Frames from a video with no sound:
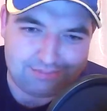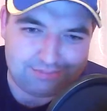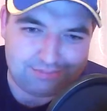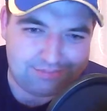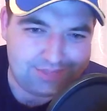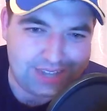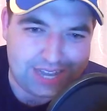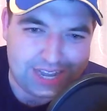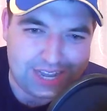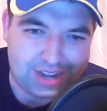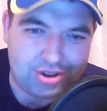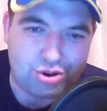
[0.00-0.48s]

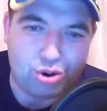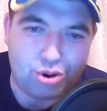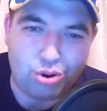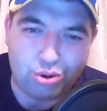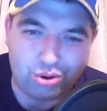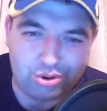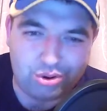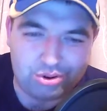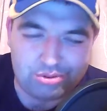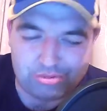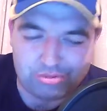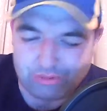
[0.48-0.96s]
He
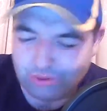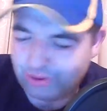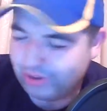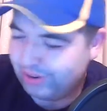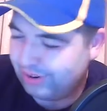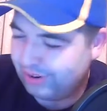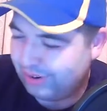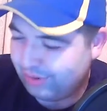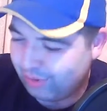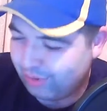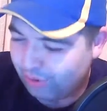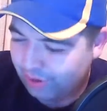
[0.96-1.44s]
could
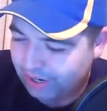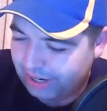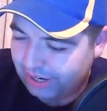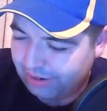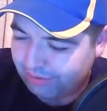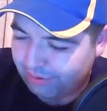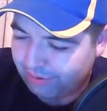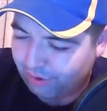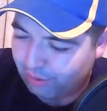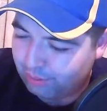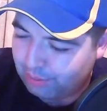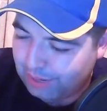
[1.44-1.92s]
run in
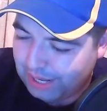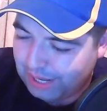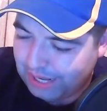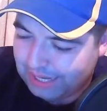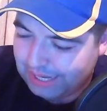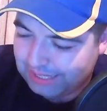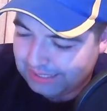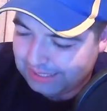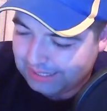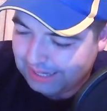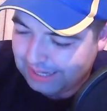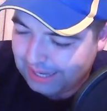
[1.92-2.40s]
for a
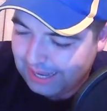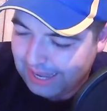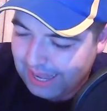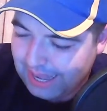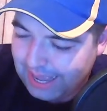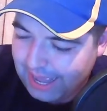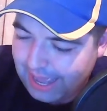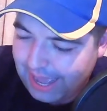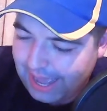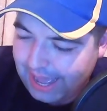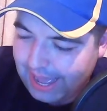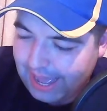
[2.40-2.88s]
place,
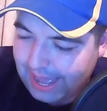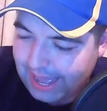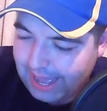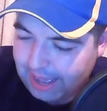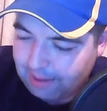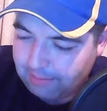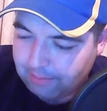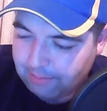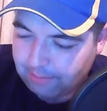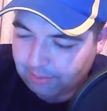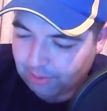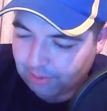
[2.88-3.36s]

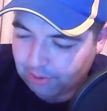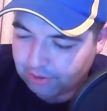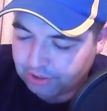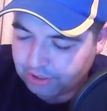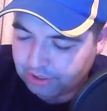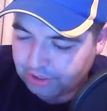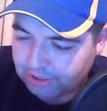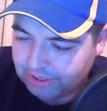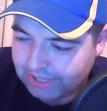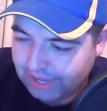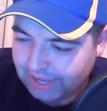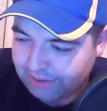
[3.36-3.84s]

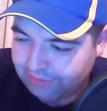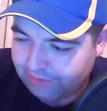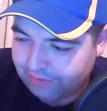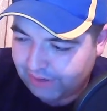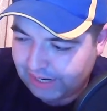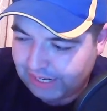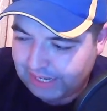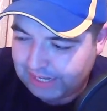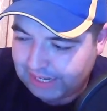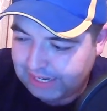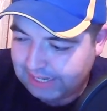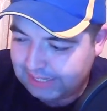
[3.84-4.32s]
but
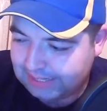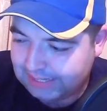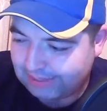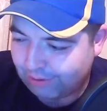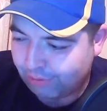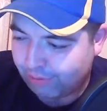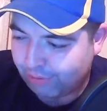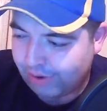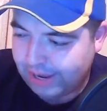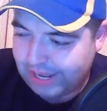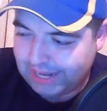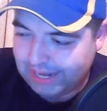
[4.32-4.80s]
definitely the
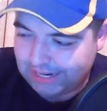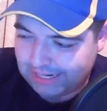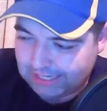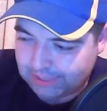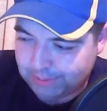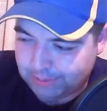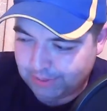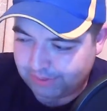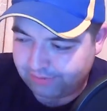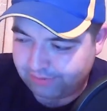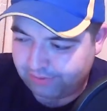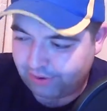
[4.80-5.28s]
rain
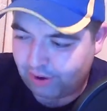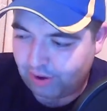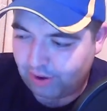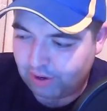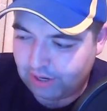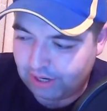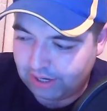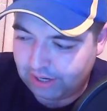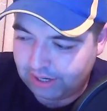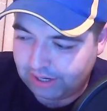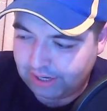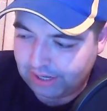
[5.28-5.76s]
that's been
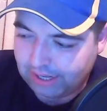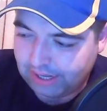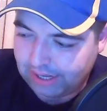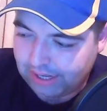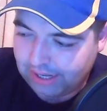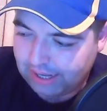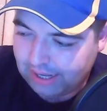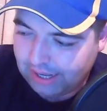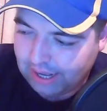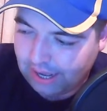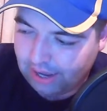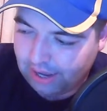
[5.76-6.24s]
falling,
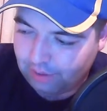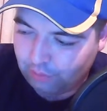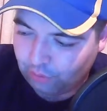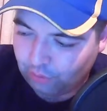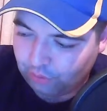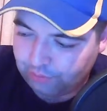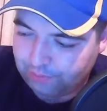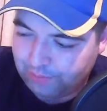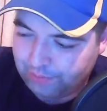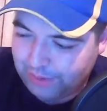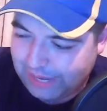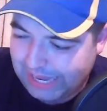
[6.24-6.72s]
I
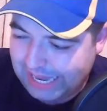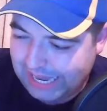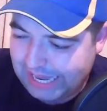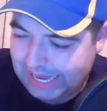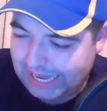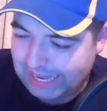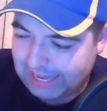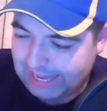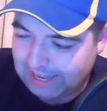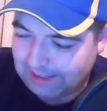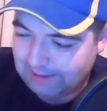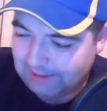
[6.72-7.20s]
would
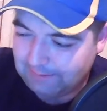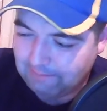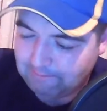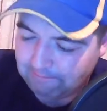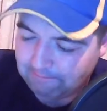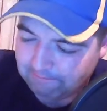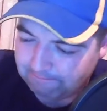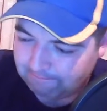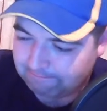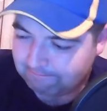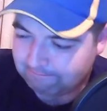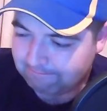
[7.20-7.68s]
be
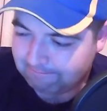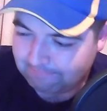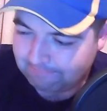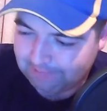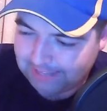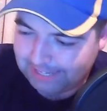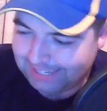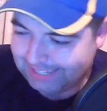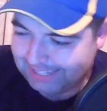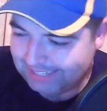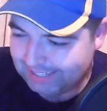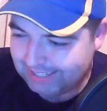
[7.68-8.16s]

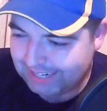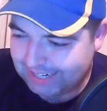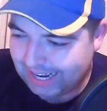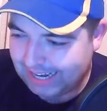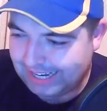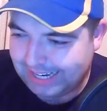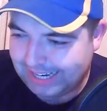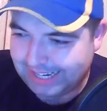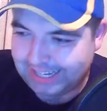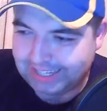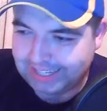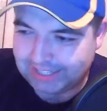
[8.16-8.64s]

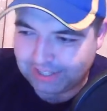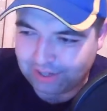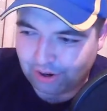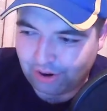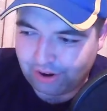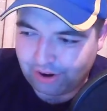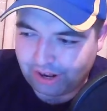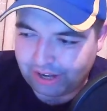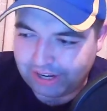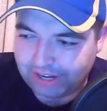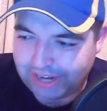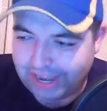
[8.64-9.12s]
slightly
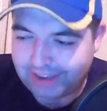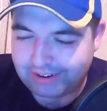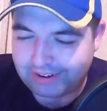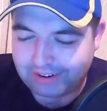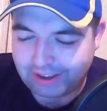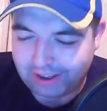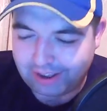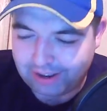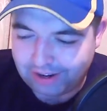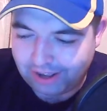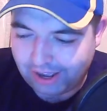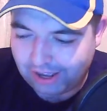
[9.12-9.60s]
concerned on that
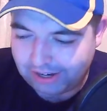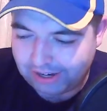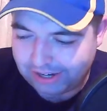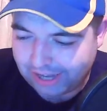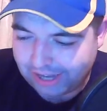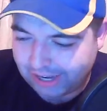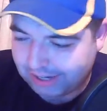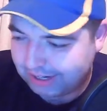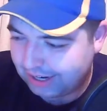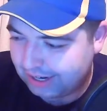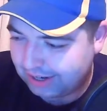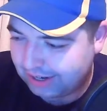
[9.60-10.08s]

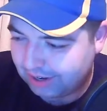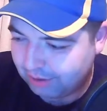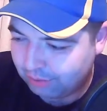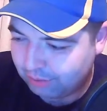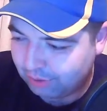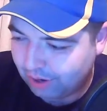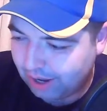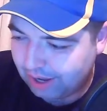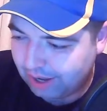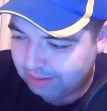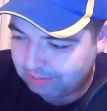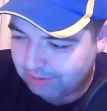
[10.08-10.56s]
end.
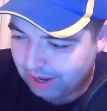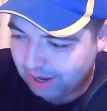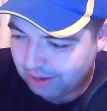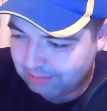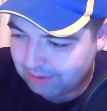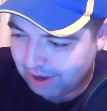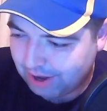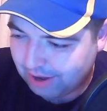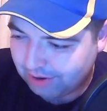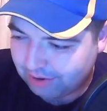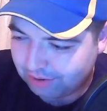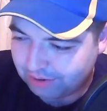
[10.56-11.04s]
I'm
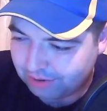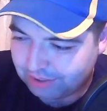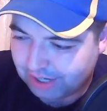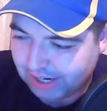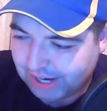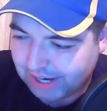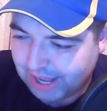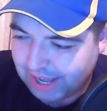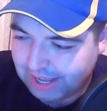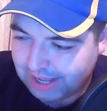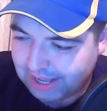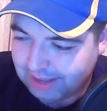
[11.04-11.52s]
not going to
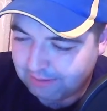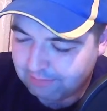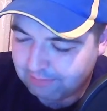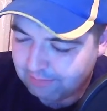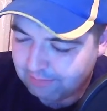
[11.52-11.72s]
lie.